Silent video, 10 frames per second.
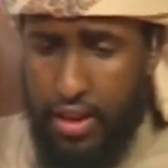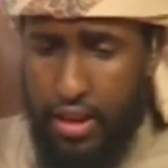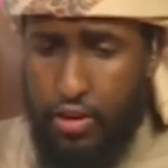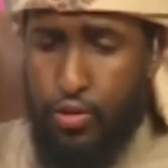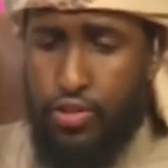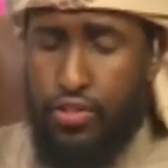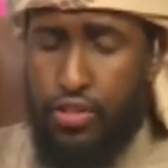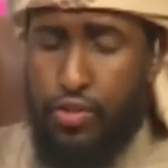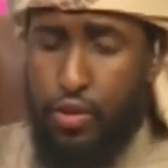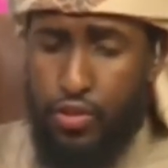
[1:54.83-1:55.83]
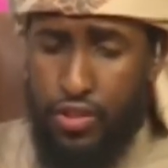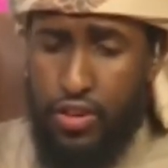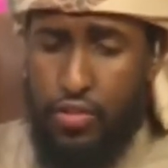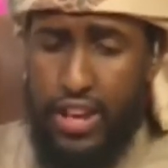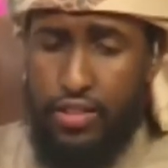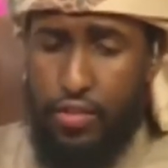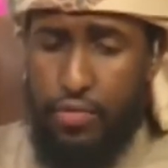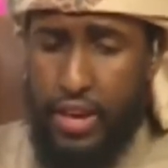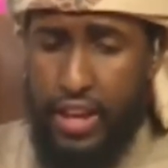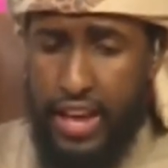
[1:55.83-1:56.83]
He loses the rights of
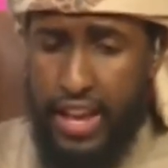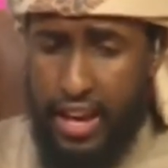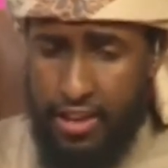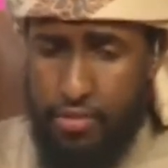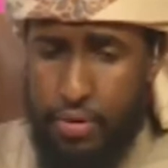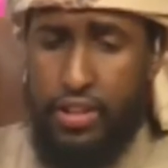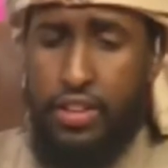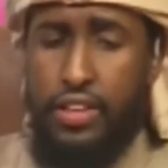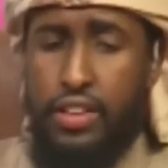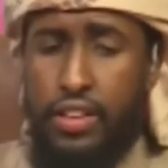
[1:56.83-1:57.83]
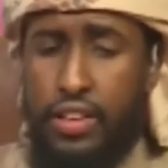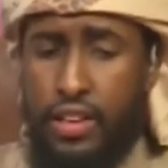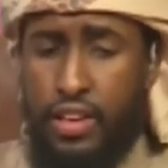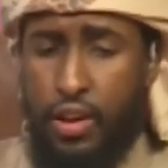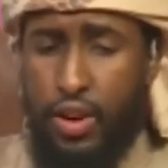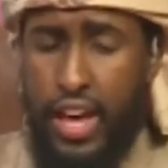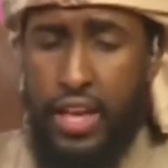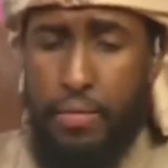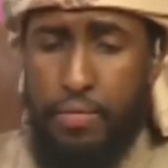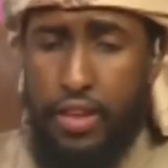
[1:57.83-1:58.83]
being a husband,
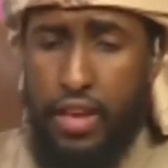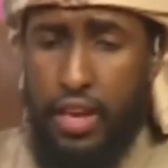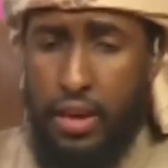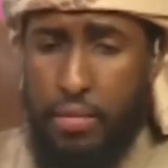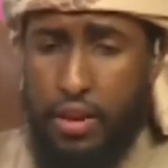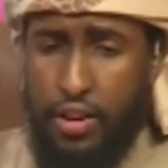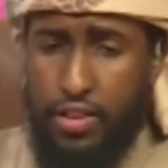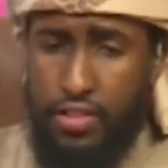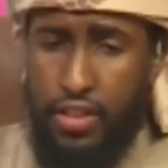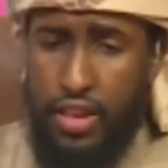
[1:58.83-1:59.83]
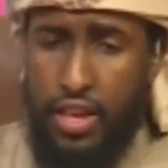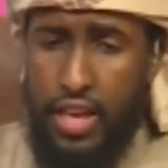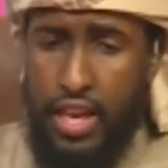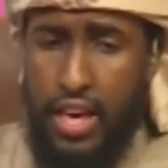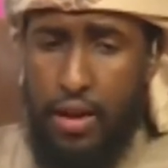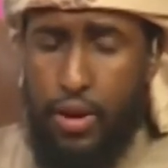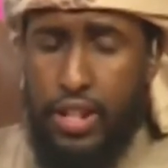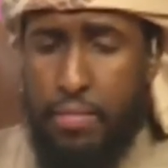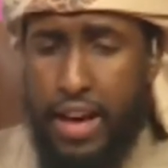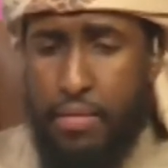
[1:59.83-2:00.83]
okay? Because when
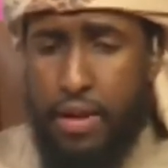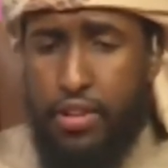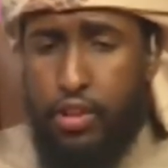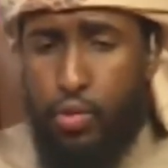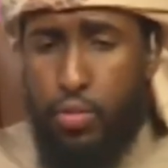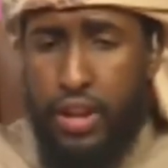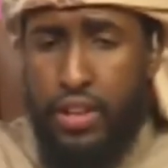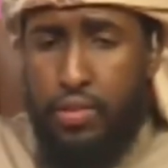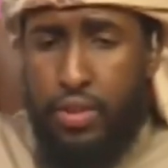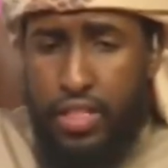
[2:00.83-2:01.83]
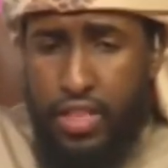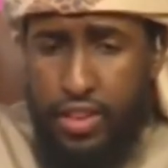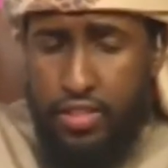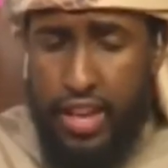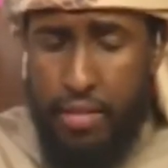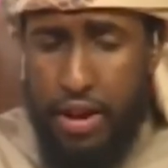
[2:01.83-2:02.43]
the man married the woman, one of the things that he